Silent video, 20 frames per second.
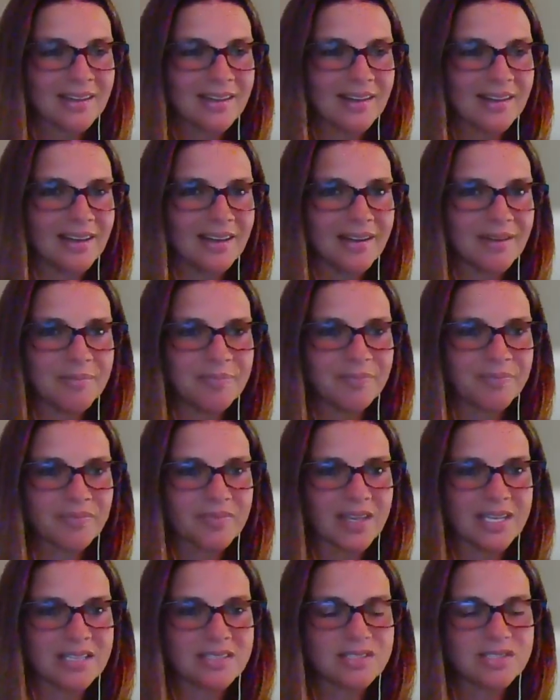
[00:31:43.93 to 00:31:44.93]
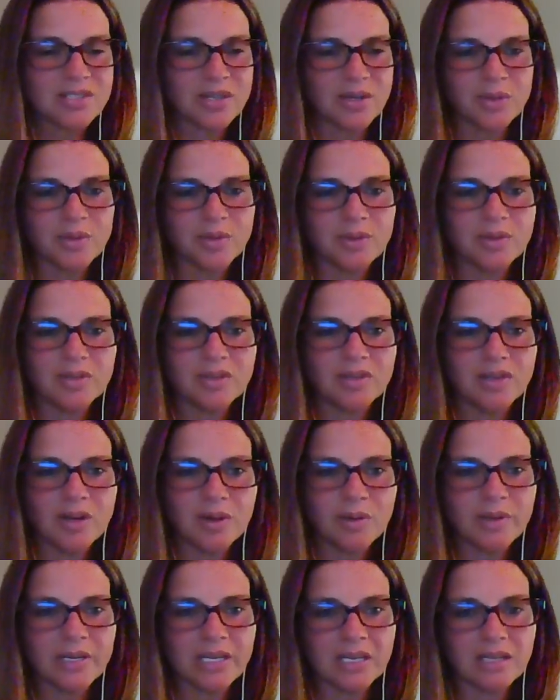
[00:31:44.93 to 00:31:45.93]
And so
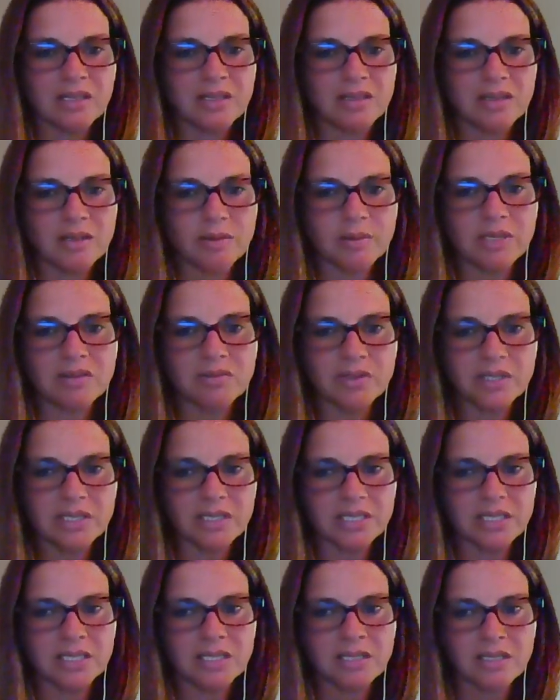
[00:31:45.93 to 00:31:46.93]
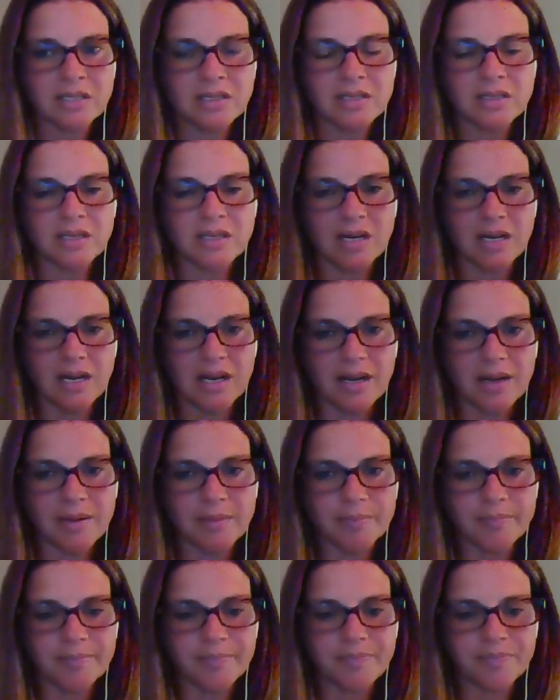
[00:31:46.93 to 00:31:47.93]
knowing really
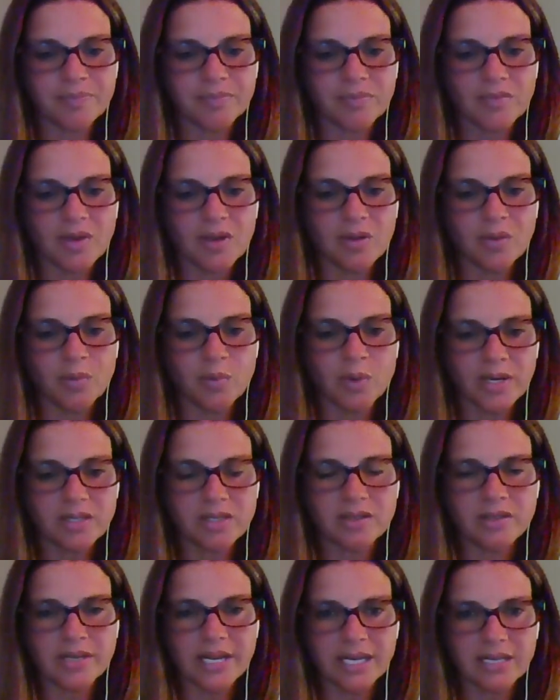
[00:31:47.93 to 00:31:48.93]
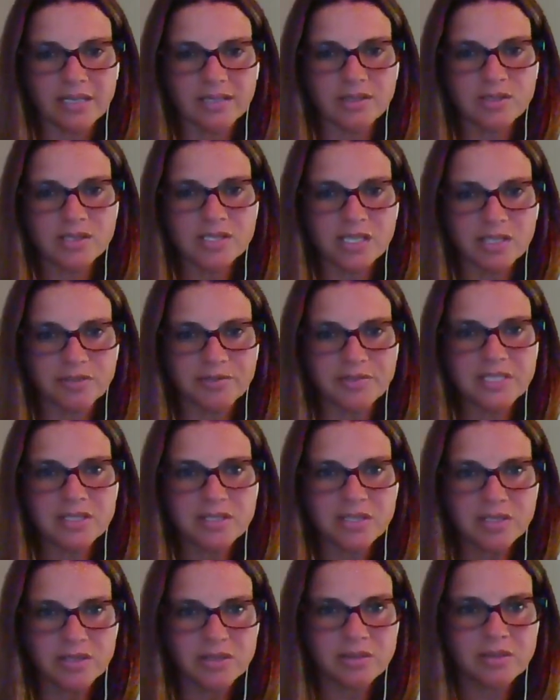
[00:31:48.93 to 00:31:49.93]
what you're getting yourself
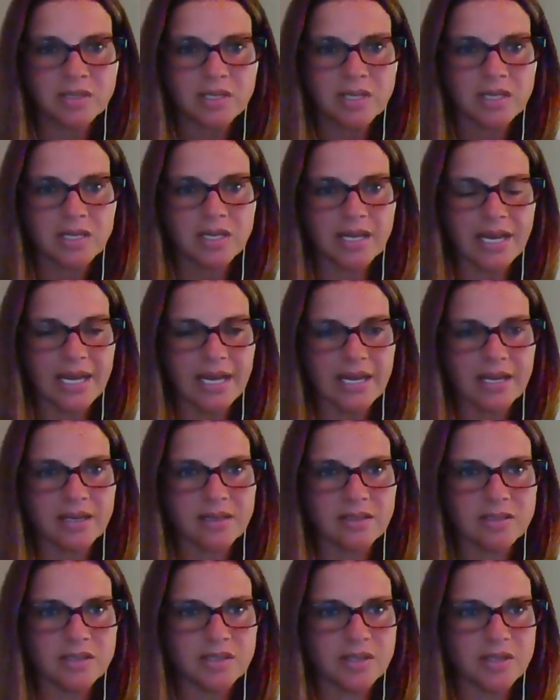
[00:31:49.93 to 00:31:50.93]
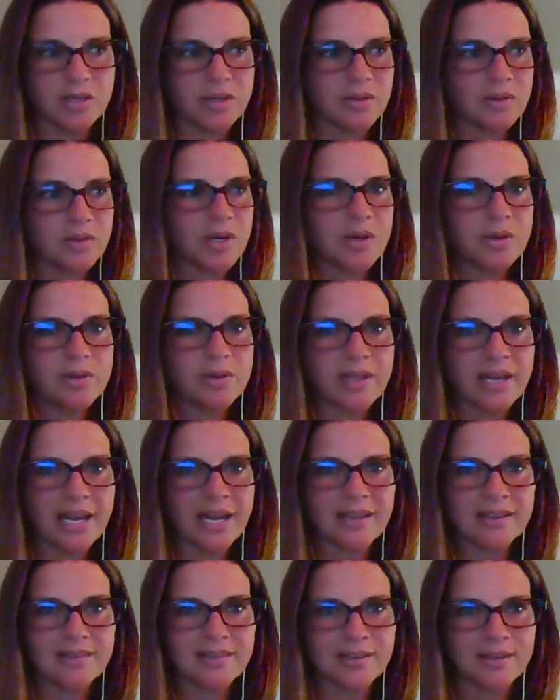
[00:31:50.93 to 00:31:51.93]
into, and, you know
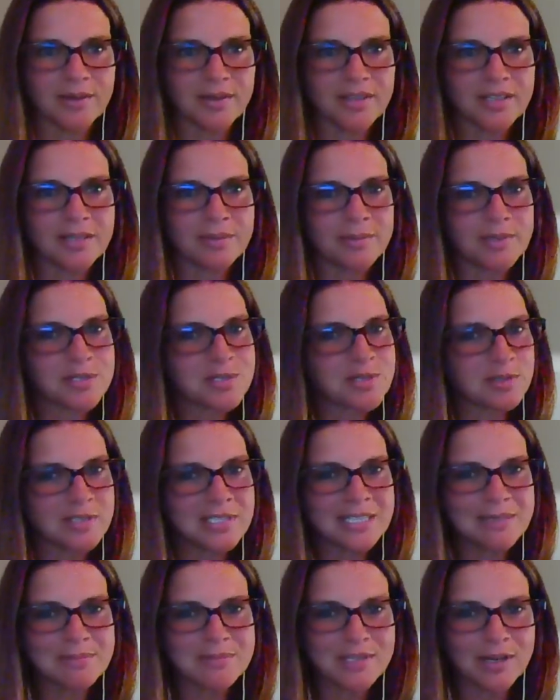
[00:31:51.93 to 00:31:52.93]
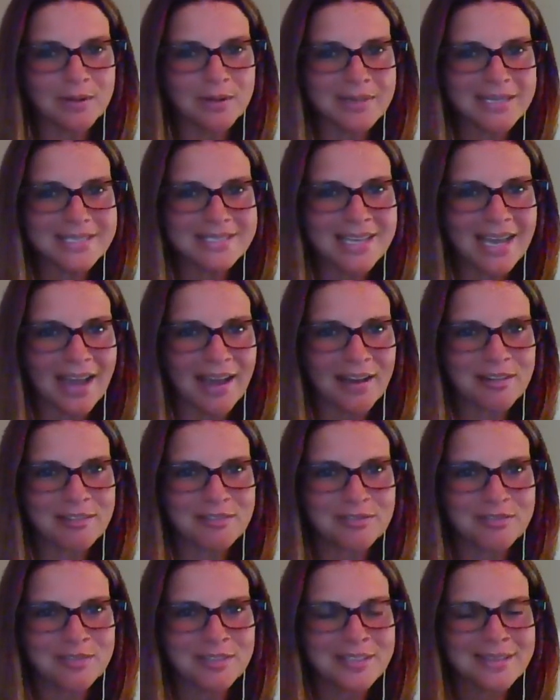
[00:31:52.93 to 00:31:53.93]
that, you know, the commercial teams always
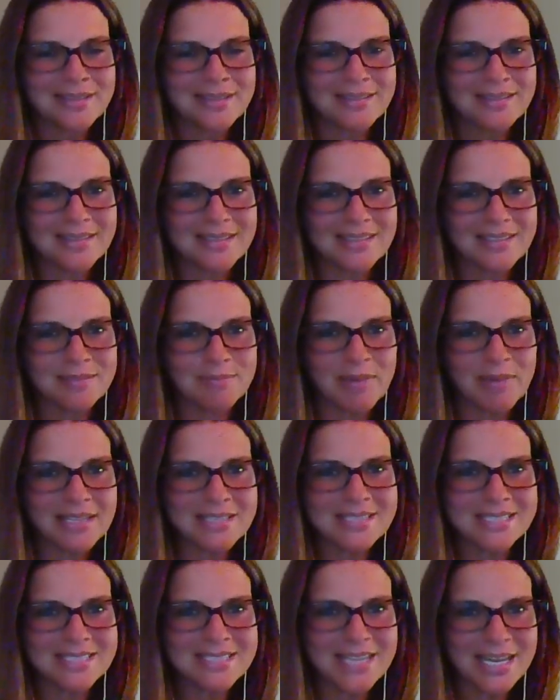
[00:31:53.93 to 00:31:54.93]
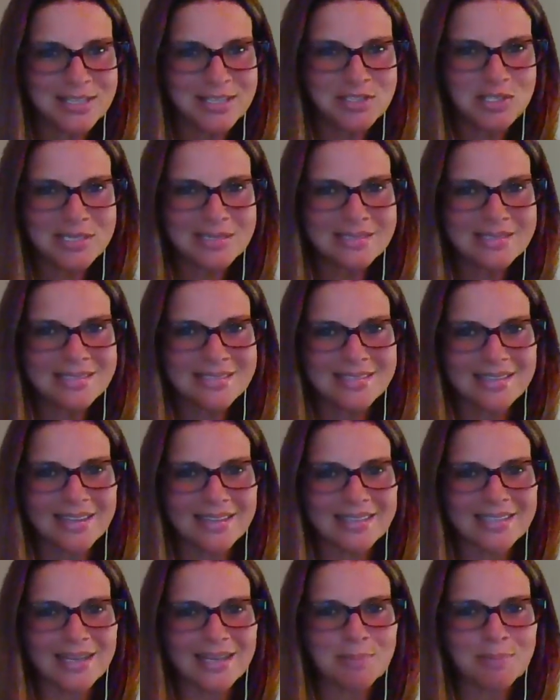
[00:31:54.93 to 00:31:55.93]
have the best intentions
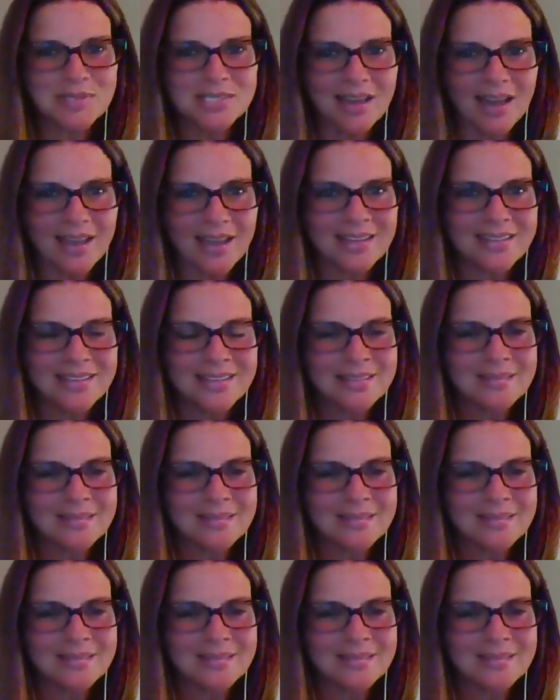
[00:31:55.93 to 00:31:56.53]
and the upside,